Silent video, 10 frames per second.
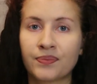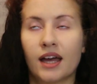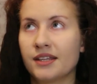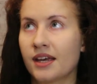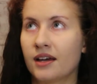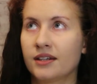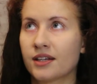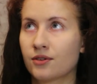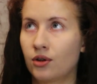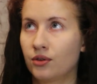And yeah, I
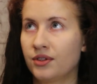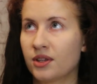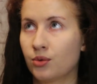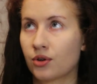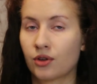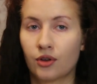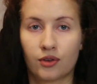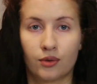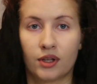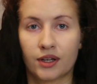got all of these books
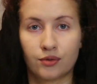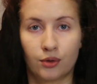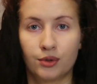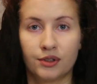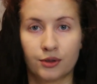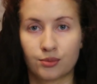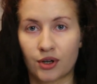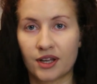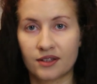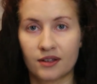also like for really good
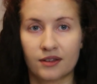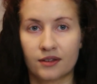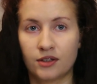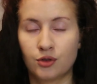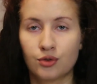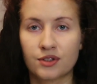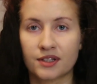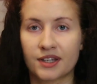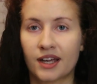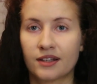prices, used
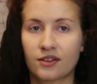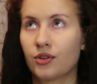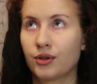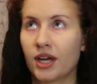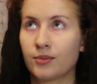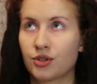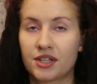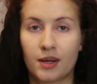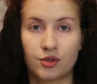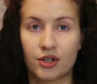again. So yeah, I'm
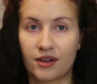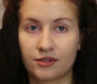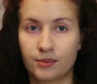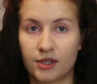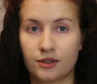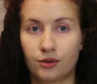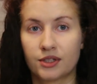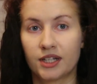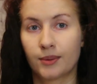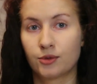just happy to have them. They don't
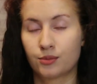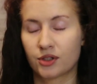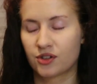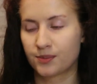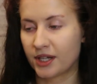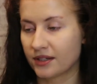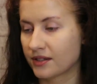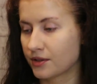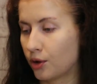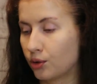take up too much space.
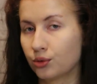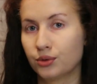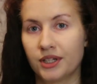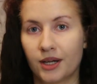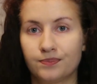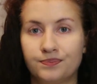So yeah.